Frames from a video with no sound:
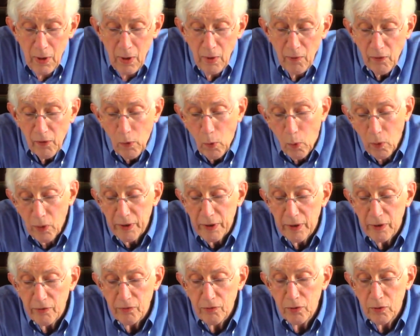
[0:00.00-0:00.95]
The
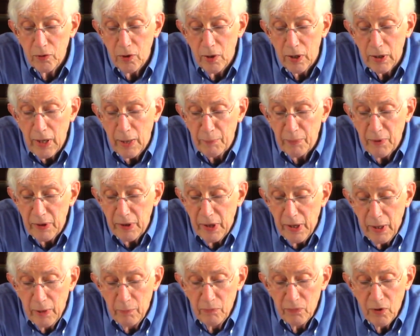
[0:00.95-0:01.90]
organist who accompanied
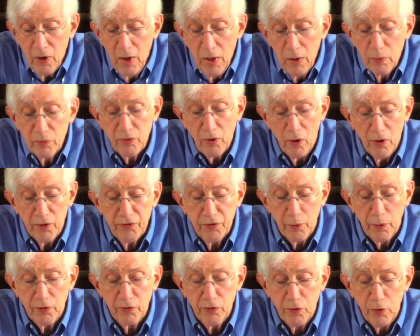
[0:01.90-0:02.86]
hymns was
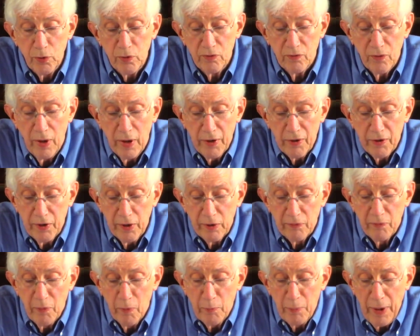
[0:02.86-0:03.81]
also a student volunteer
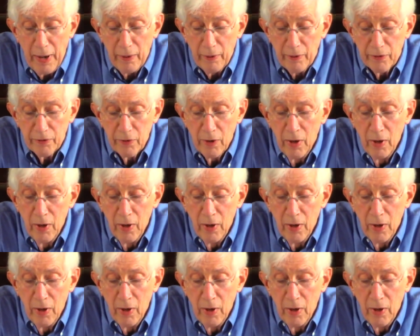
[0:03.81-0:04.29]
from the parish,